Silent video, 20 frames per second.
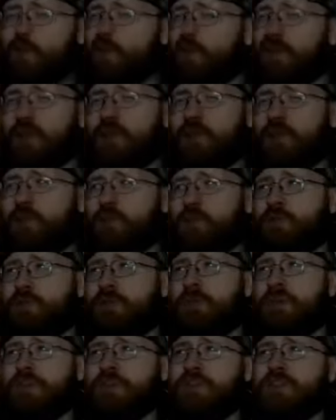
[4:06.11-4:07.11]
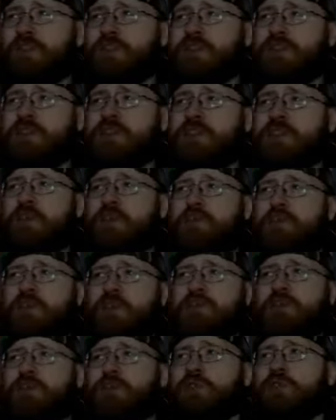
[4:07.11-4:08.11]
which I don't understand because Nintendo is
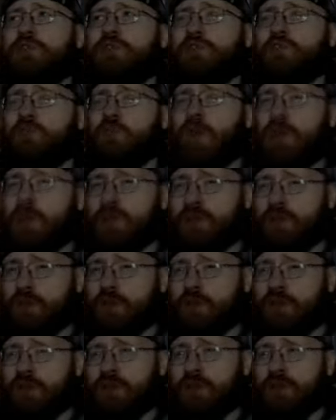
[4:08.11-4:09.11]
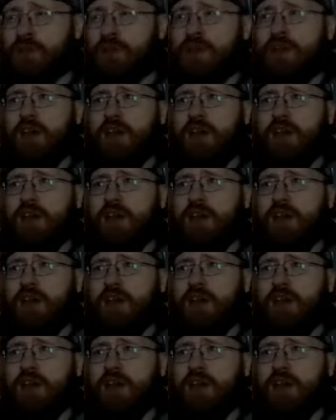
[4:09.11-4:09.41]
able to use these properties.